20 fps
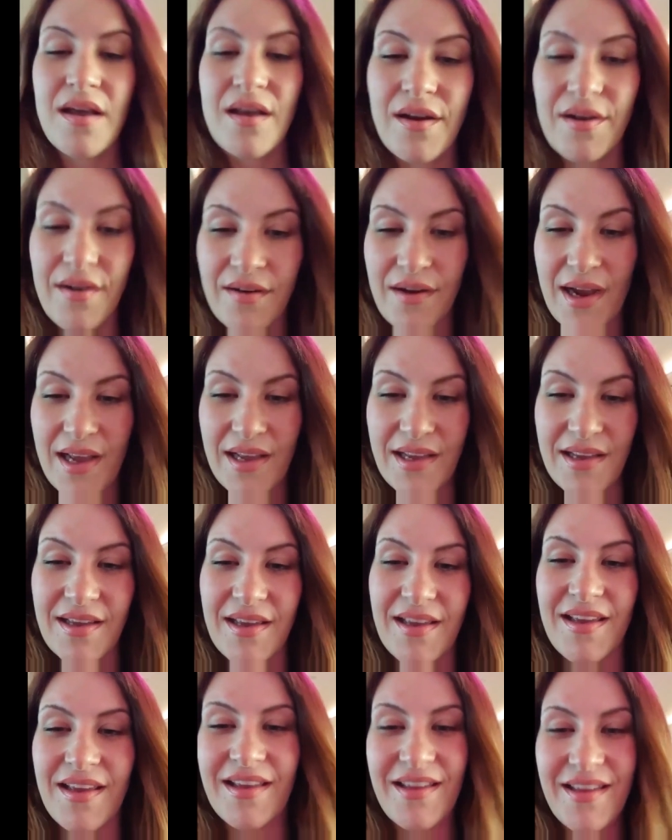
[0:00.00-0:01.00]
All right.
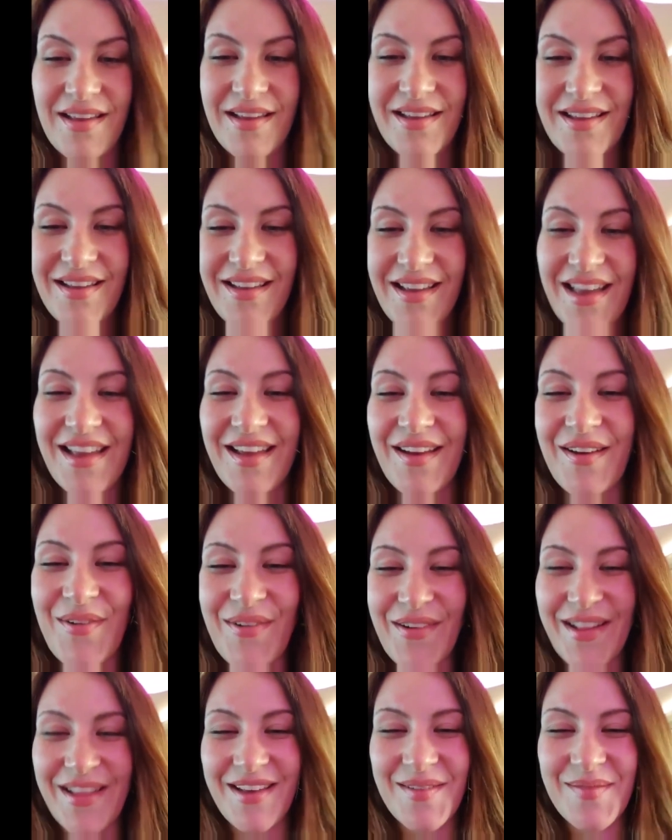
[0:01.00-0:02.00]

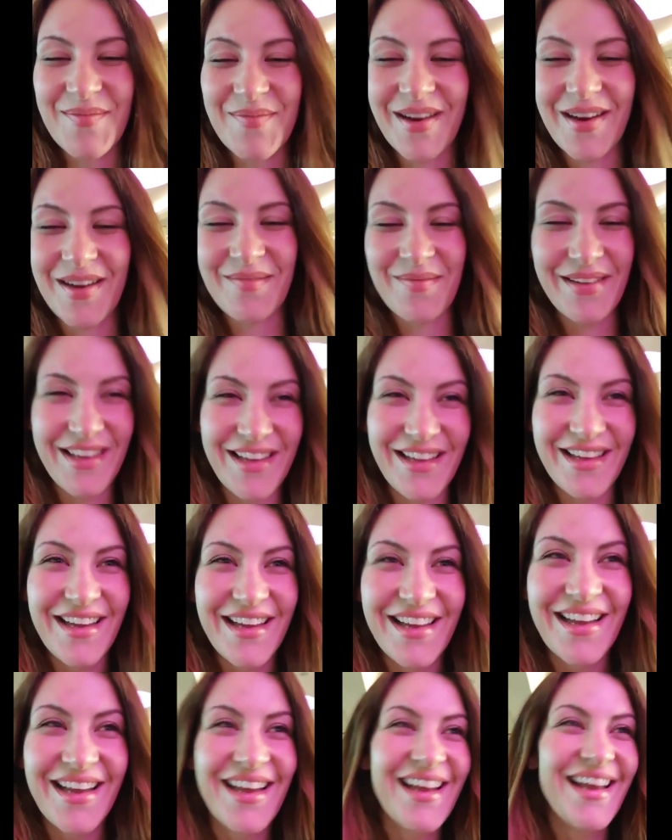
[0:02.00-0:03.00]
Will you marry me?
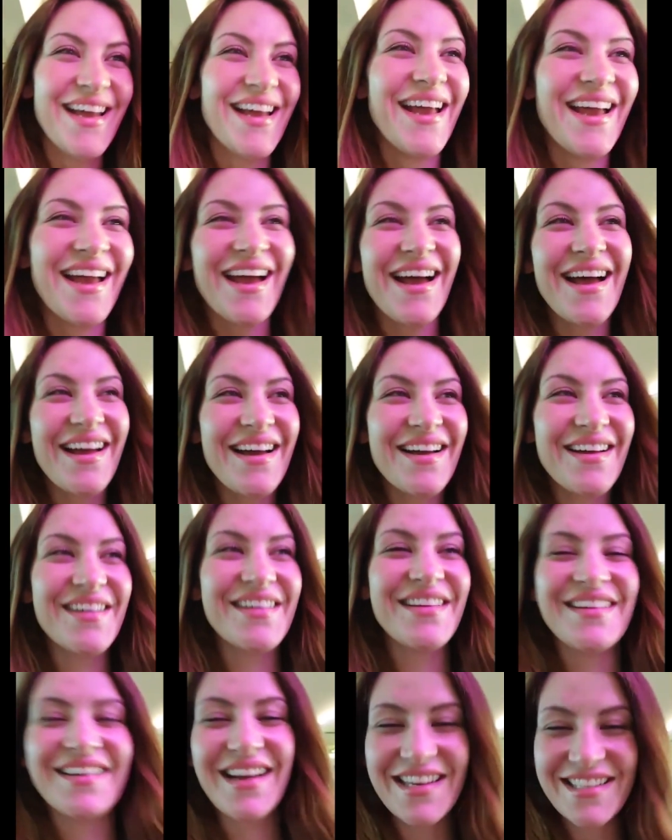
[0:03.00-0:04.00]
Oh,
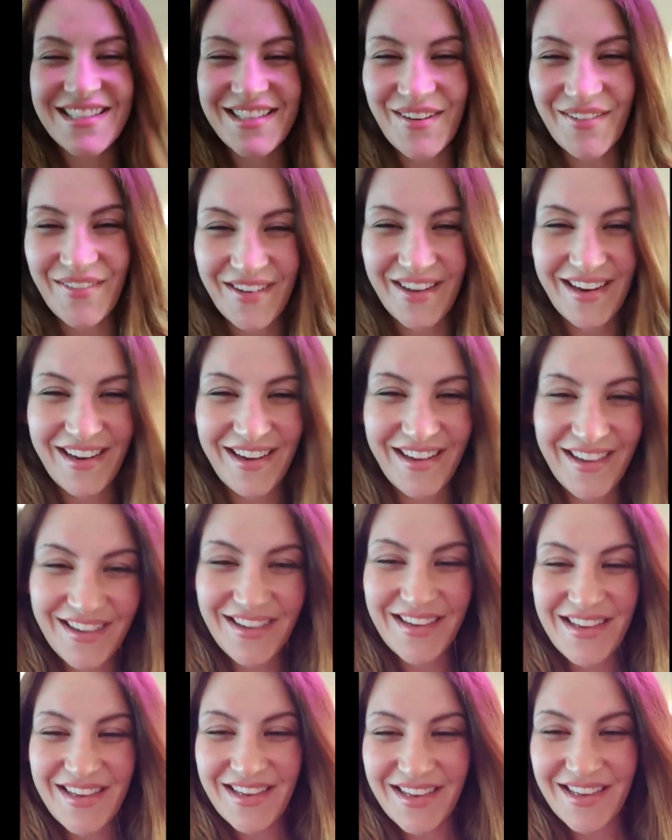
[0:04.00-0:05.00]
you guys are funny.
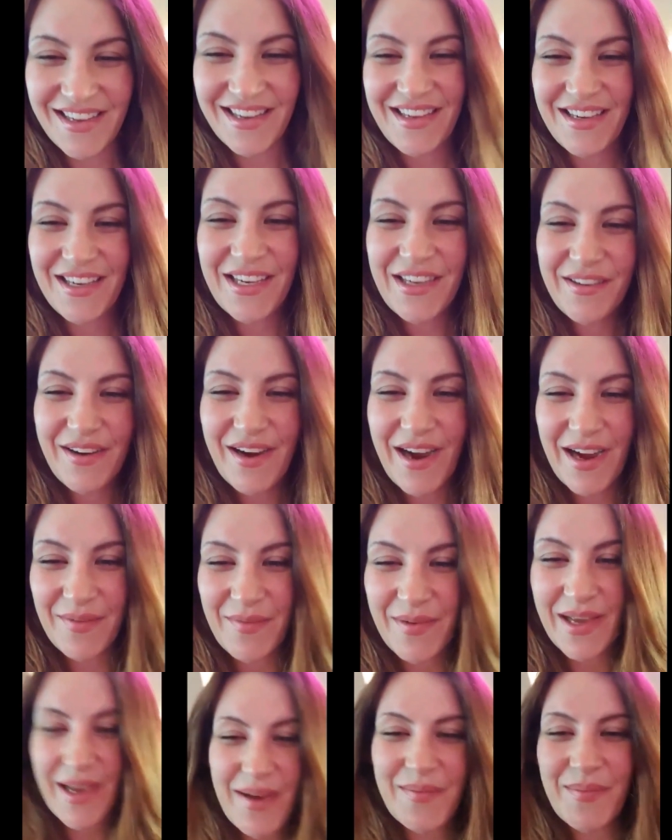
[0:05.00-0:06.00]
You crack
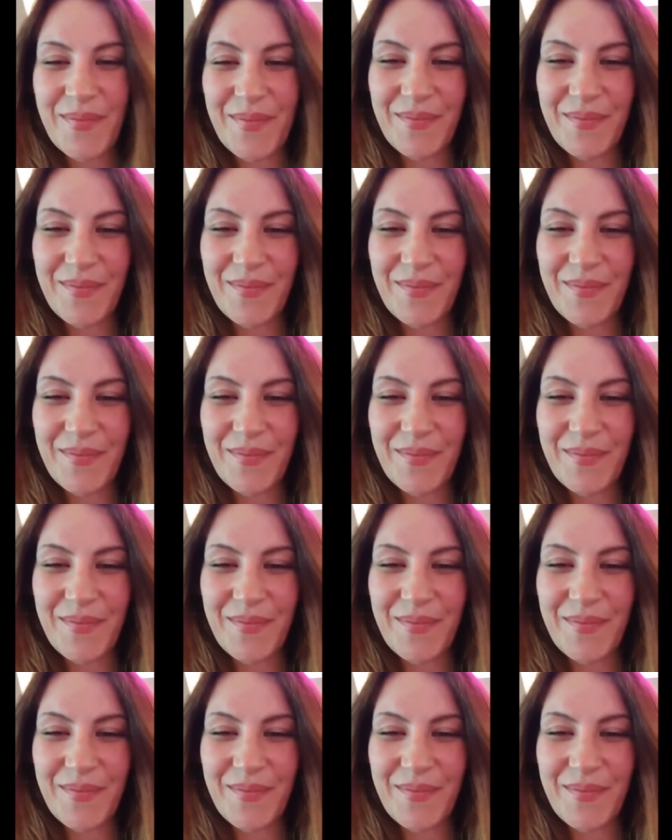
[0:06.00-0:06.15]
me up.